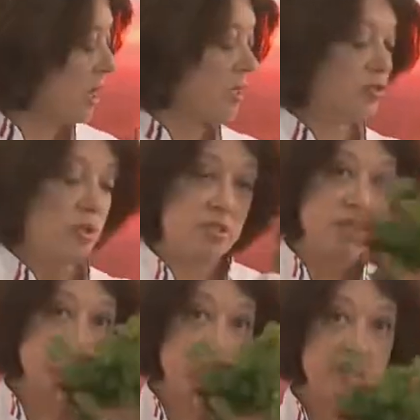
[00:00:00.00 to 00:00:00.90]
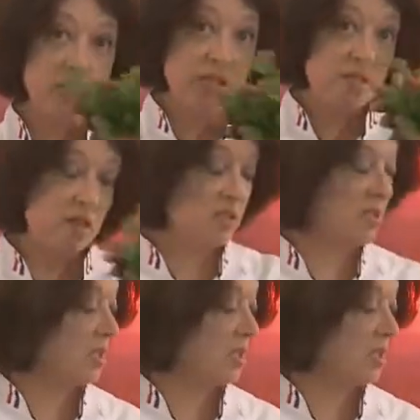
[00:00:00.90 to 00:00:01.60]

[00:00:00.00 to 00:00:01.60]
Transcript: It's just this plant has gone to